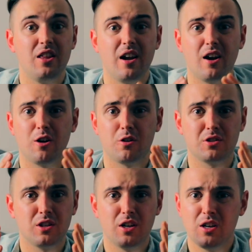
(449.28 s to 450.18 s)

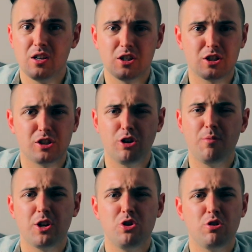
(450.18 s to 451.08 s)
There's just so
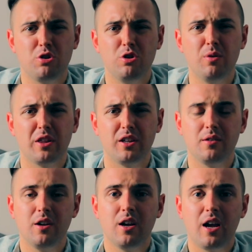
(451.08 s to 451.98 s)
much you can do with
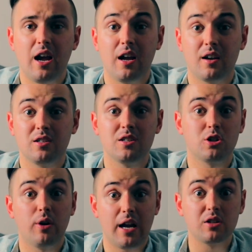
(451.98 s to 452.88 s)
it. And since
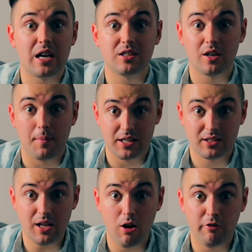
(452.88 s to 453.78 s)
going out and testing it
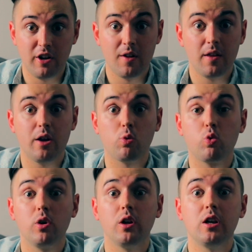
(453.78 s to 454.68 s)
myself, it
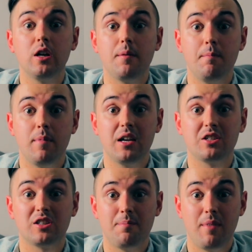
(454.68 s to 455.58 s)
really
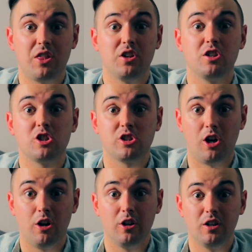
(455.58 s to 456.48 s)
makes the method
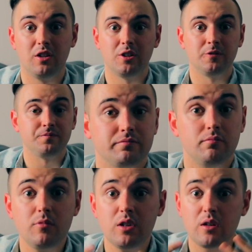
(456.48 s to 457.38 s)
solid
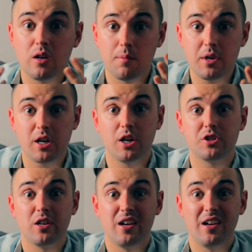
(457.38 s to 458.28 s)

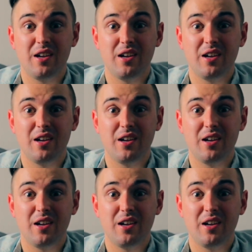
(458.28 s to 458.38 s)
because